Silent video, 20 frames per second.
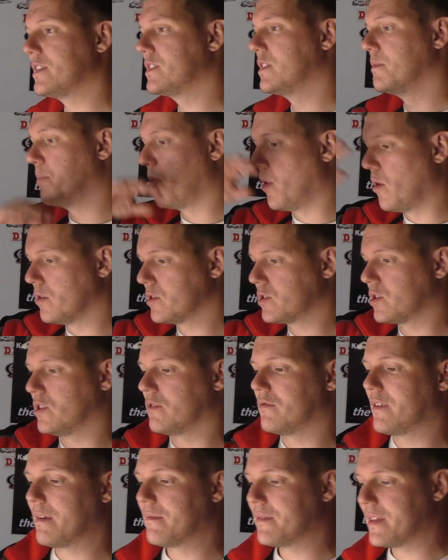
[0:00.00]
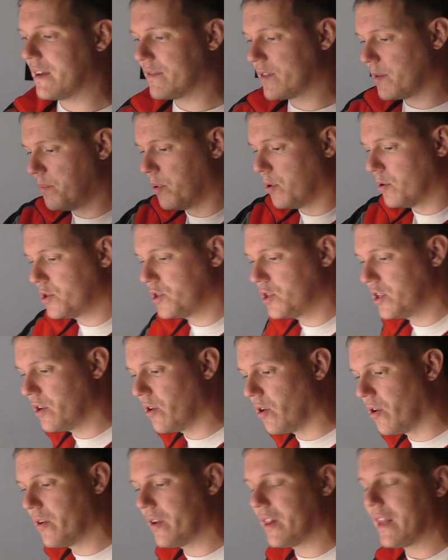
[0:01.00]
As the balls go around, they have to push
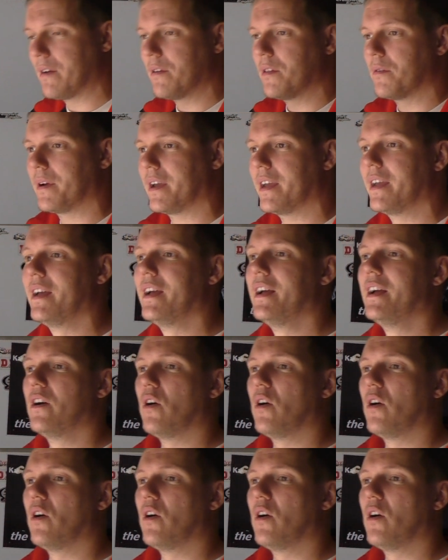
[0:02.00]
the oil out of the way.